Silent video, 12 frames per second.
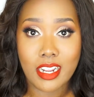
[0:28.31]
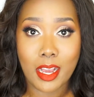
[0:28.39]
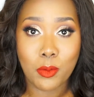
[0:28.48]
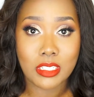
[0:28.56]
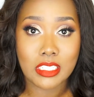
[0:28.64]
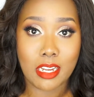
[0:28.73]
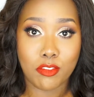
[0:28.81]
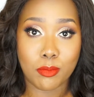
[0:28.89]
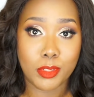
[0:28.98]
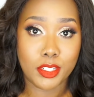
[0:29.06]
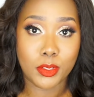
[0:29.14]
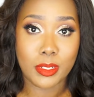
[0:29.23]
I was not
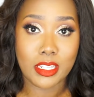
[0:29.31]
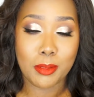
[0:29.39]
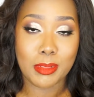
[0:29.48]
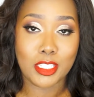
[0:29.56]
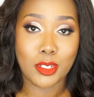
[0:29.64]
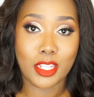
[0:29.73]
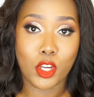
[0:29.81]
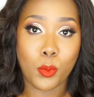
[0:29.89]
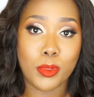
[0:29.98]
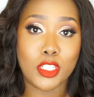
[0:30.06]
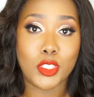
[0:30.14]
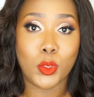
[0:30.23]
familiar with them until they
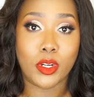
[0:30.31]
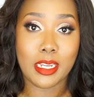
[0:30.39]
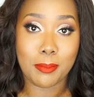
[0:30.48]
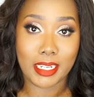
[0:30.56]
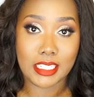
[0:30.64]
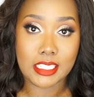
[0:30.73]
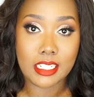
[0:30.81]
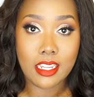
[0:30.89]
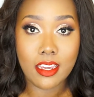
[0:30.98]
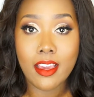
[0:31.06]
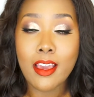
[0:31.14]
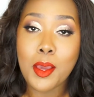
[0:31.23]
opened a store in my
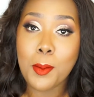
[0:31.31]
city,